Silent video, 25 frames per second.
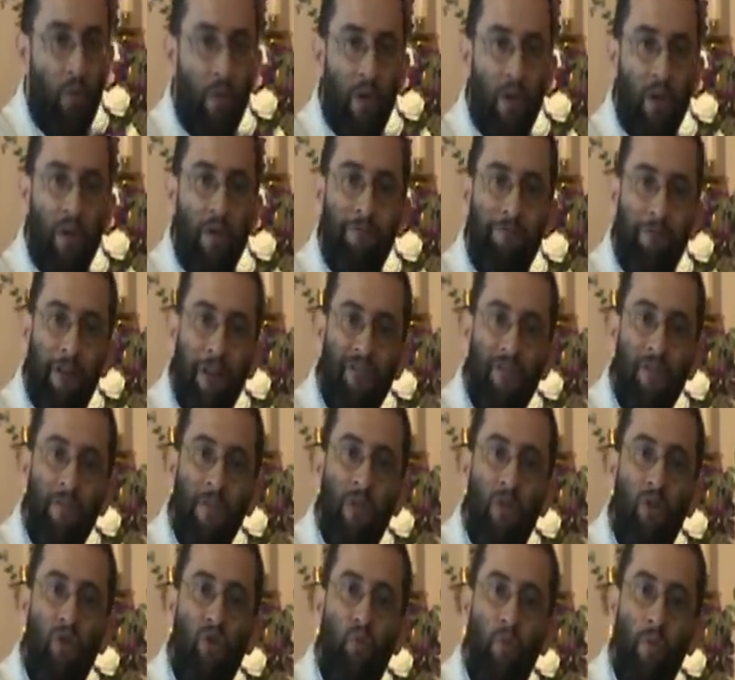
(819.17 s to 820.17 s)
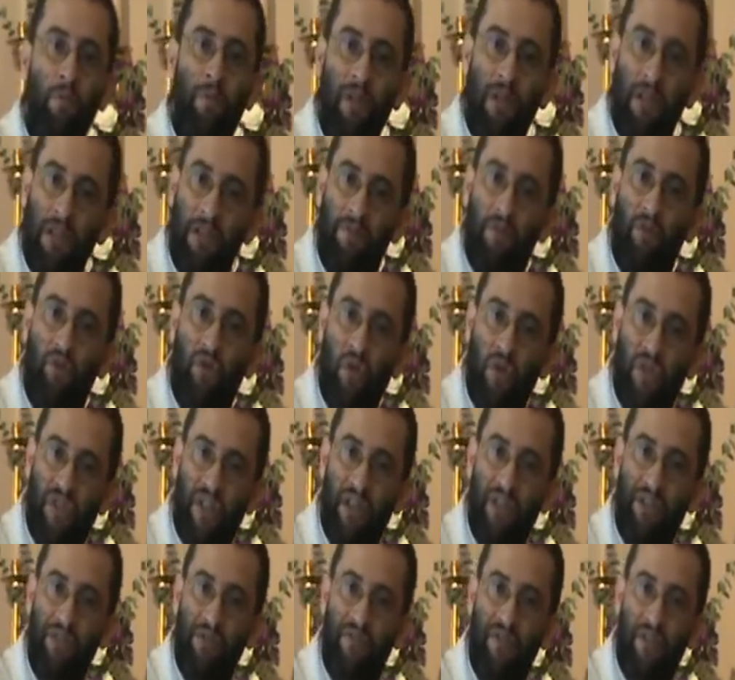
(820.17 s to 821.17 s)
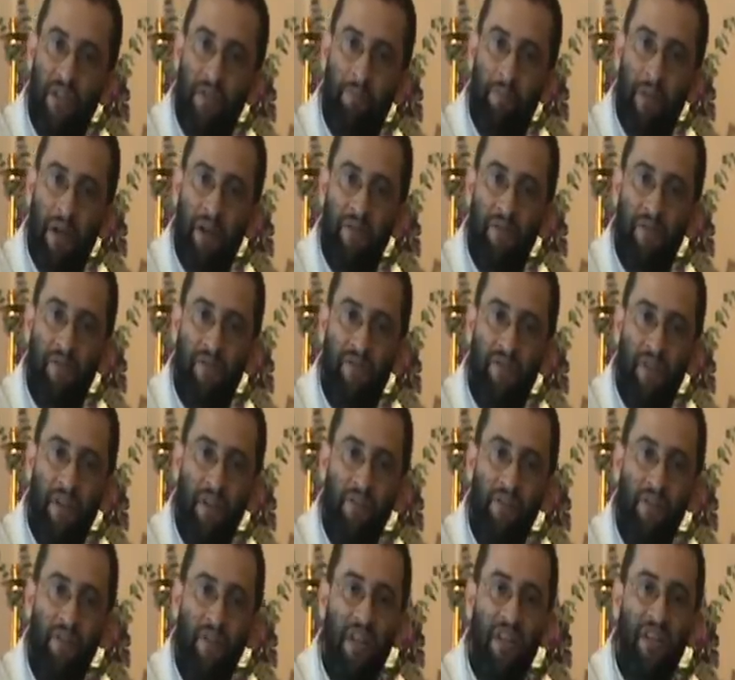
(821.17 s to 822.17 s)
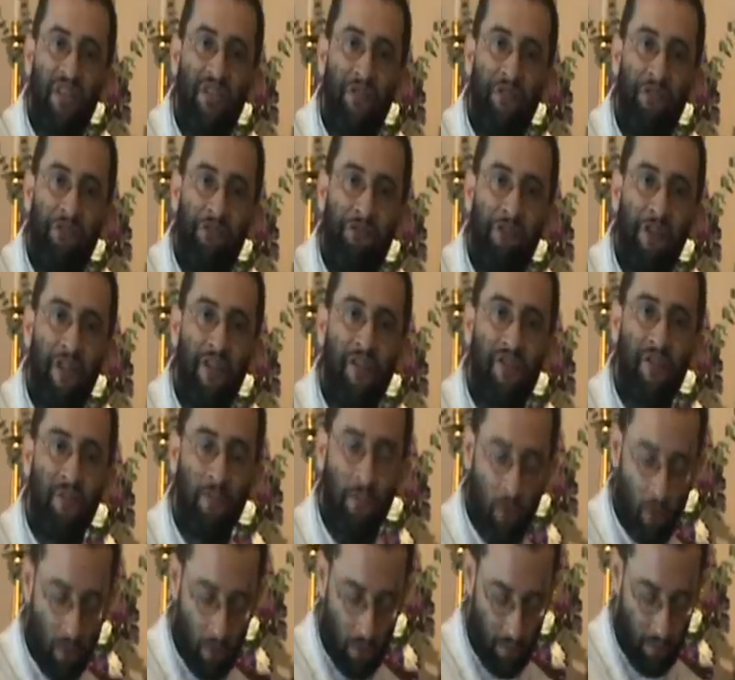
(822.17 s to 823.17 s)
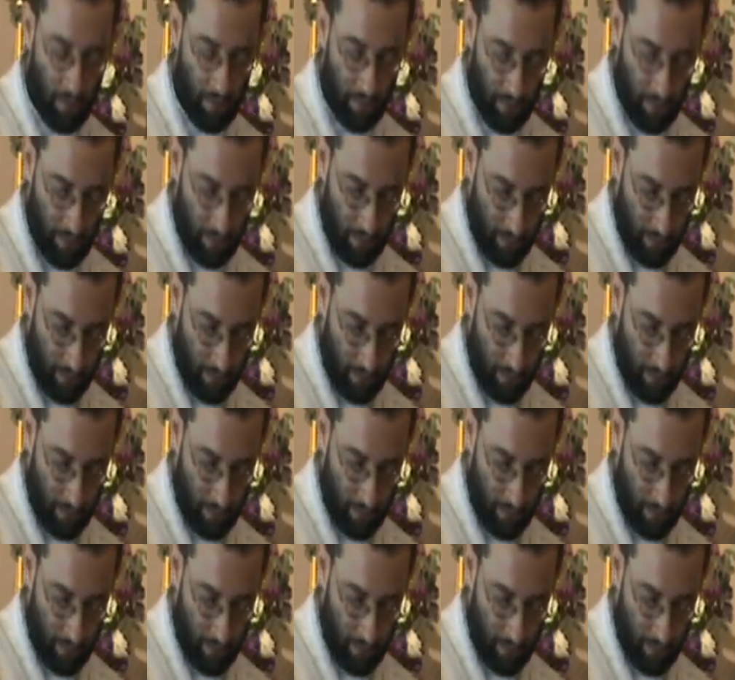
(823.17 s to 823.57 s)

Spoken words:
We are fighting because we believe the Society of St. Pius X is fixable.